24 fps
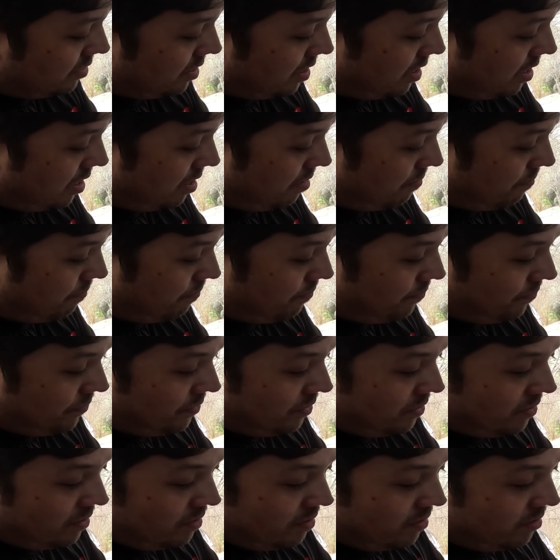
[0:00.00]
Oh
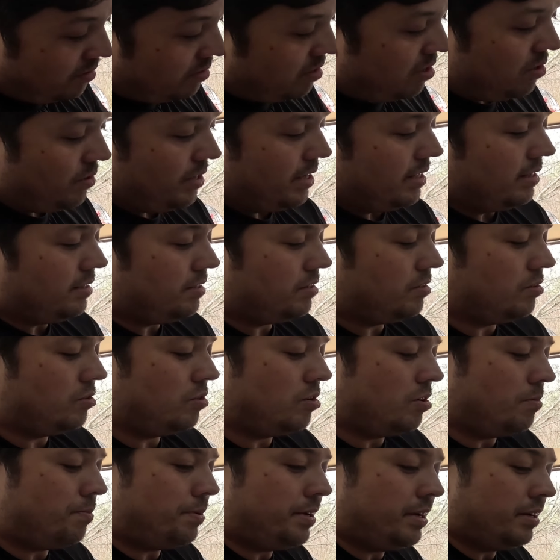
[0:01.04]
yeah, let's
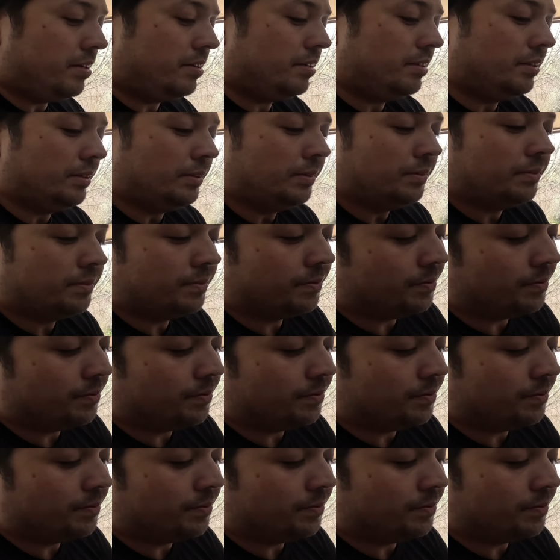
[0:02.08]
go up here too.